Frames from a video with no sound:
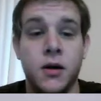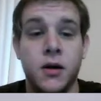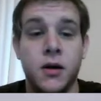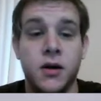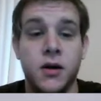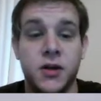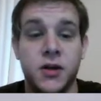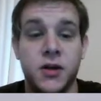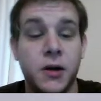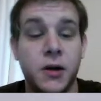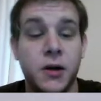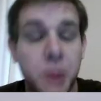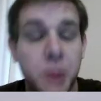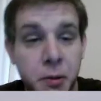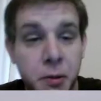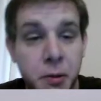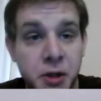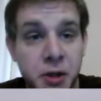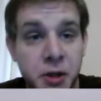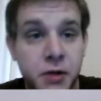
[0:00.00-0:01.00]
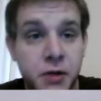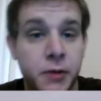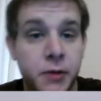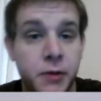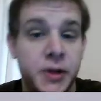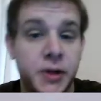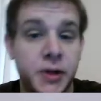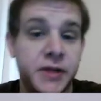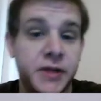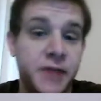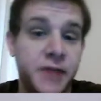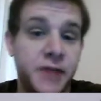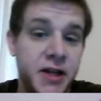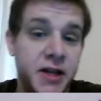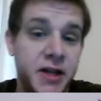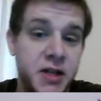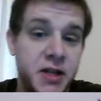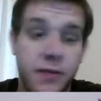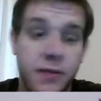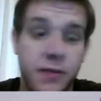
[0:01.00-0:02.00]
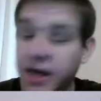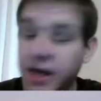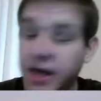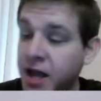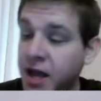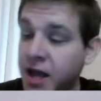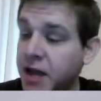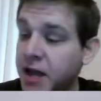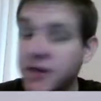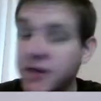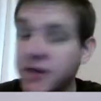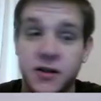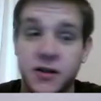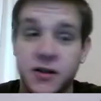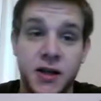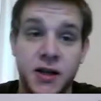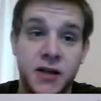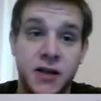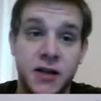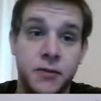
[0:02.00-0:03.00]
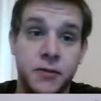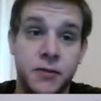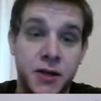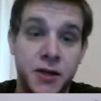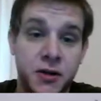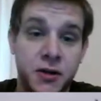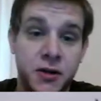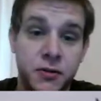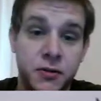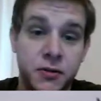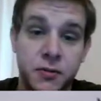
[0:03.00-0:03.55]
So now what do I want to do? I want to divide Z by A to get the residue